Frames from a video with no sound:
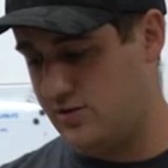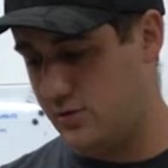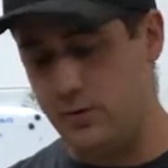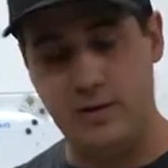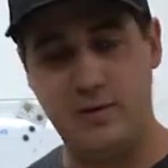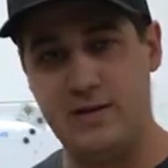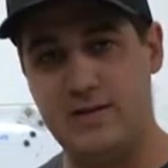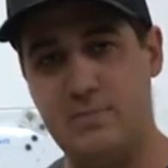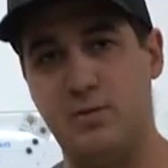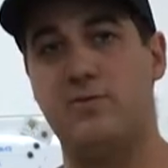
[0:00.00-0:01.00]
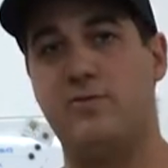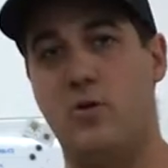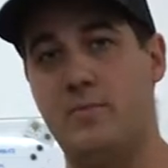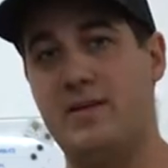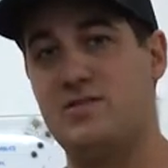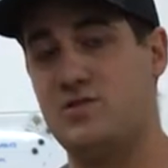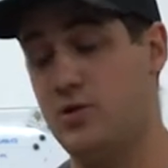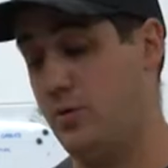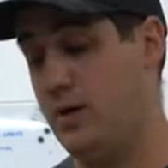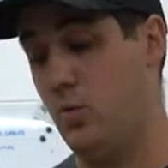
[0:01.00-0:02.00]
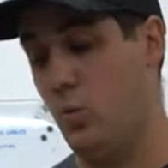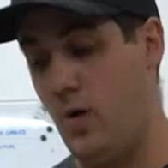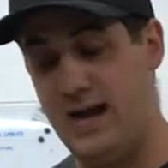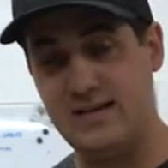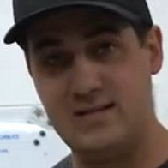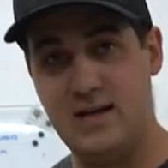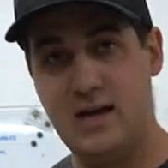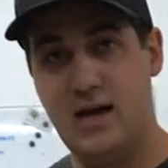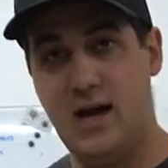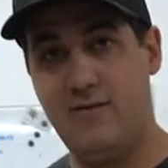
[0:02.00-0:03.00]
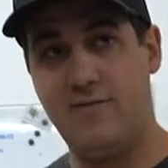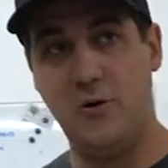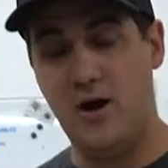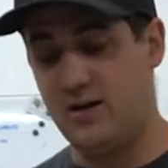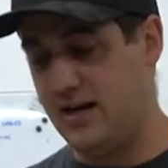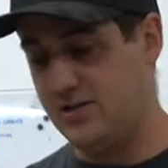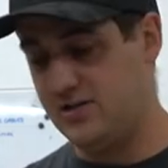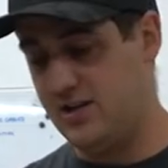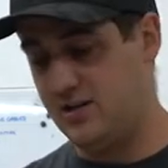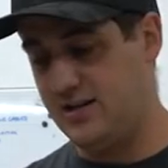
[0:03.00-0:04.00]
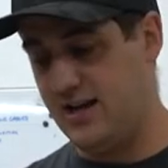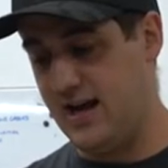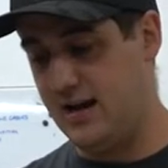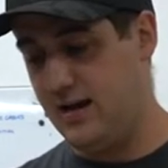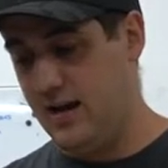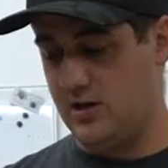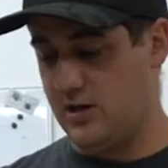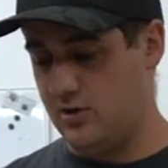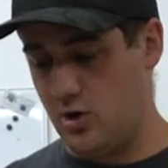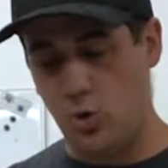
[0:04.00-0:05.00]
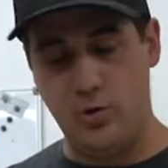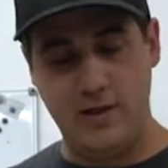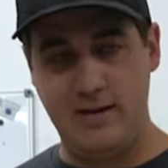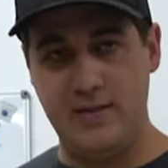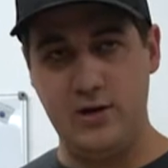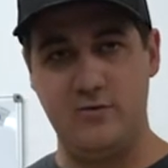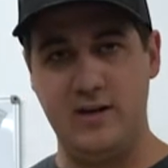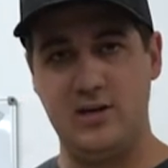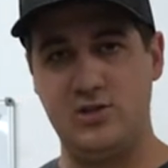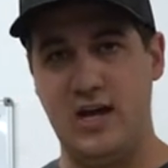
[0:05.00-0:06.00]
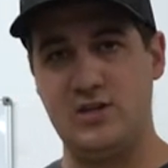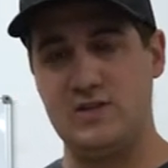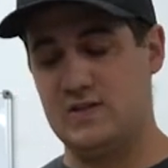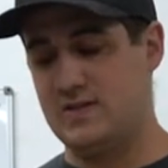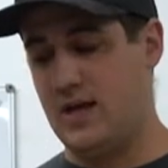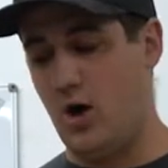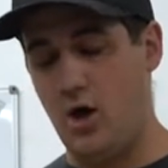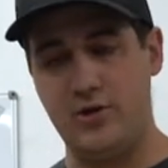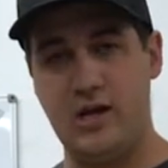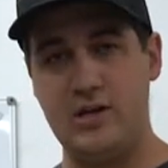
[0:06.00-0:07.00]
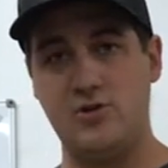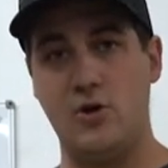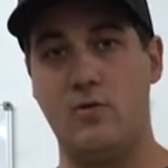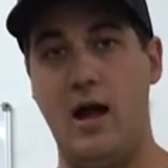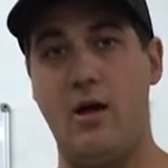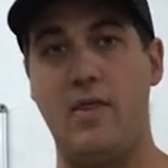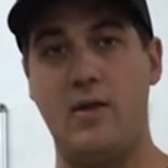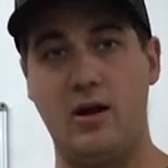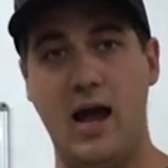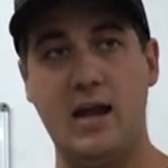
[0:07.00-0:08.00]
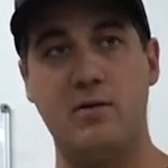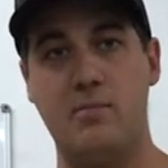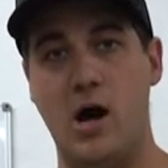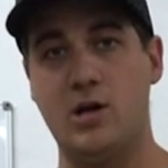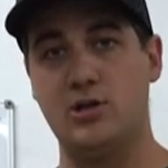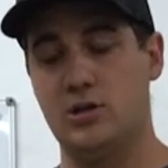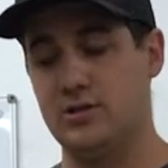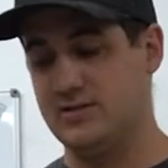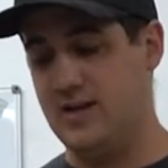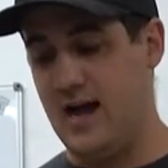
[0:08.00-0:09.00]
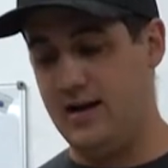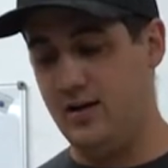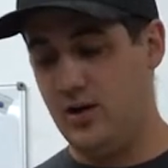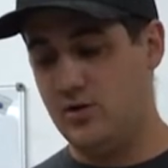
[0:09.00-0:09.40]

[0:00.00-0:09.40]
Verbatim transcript: So we went with the Performance 2 in white, uh, for our gauges here today. The, the cool thing about the new vintage gauges is that all their gauges are round and they're kind of a modular design.